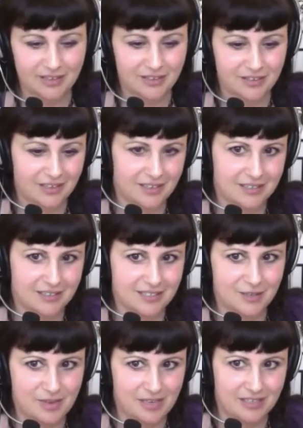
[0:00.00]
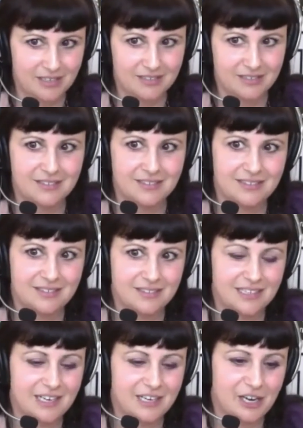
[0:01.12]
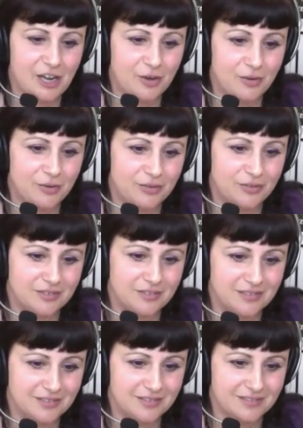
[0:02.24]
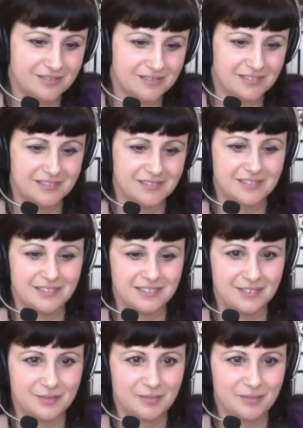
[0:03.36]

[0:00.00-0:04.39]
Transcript: thing, you guys, come on, let it go. Yeah, and, and